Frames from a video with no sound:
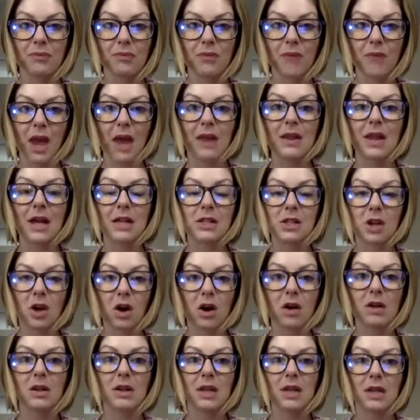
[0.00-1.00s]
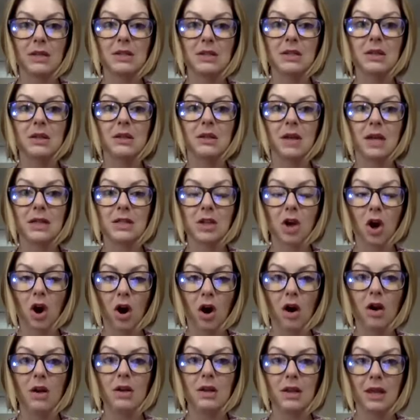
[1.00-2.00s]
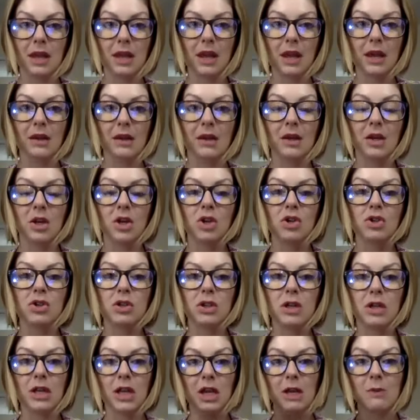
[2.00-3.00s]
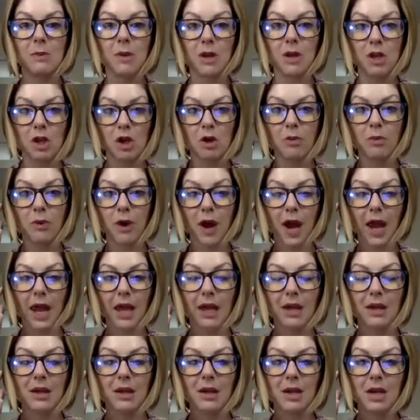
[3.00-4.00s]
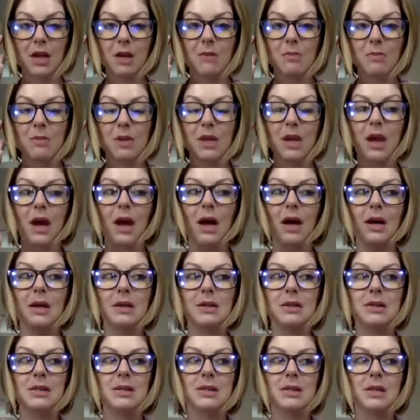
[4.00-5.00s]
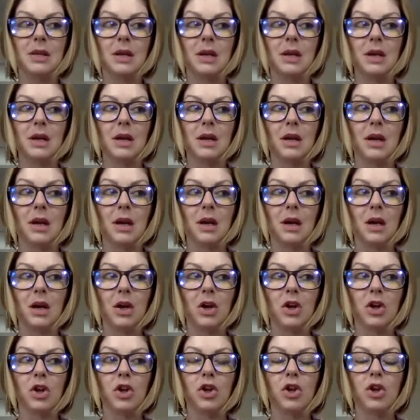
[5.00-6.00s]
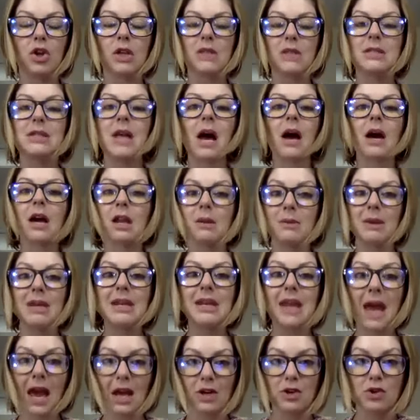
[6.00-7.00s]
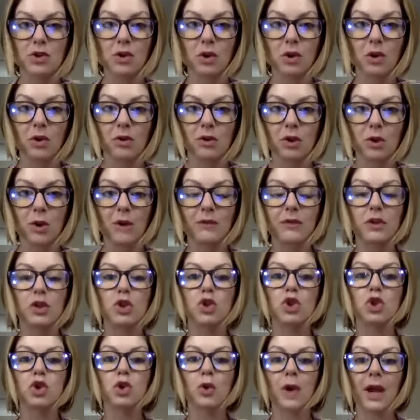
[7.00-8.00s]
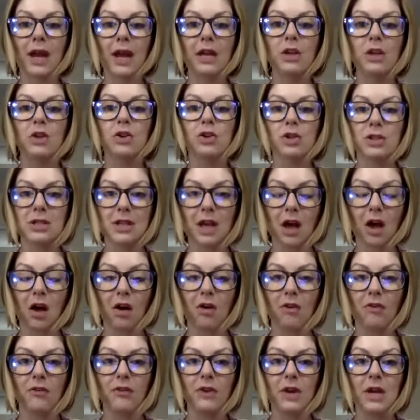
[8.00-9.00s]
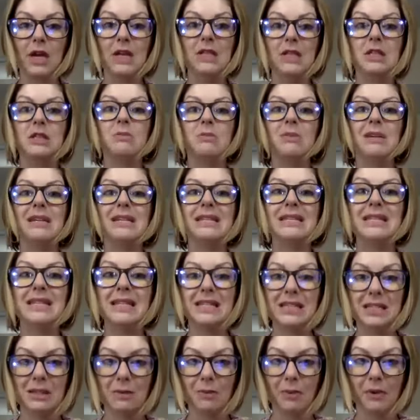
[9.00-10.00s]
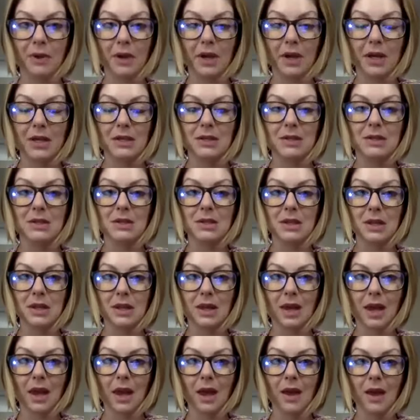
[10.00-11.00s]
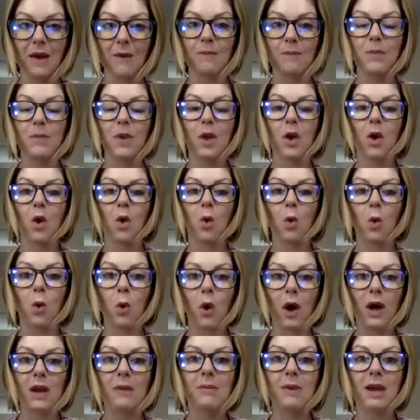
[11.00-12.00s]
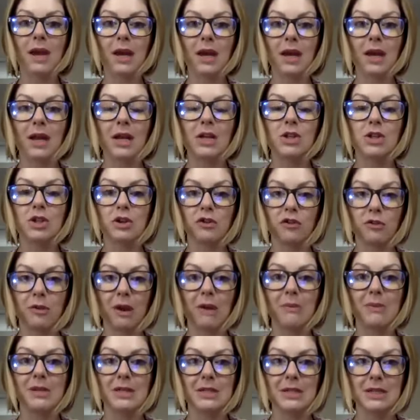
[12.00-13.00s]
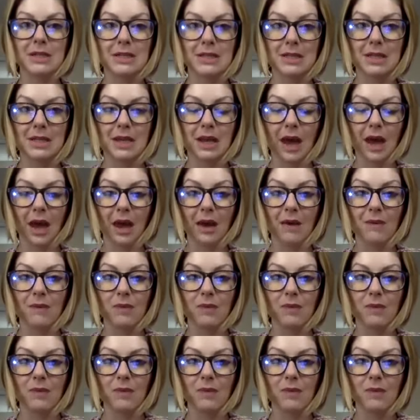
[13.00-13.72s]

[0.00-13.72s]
And that's a hard thing to keep in your brain, because it's not going to be natural. You have to train yourself to be disciplined, to think, what am I going to do for my business today?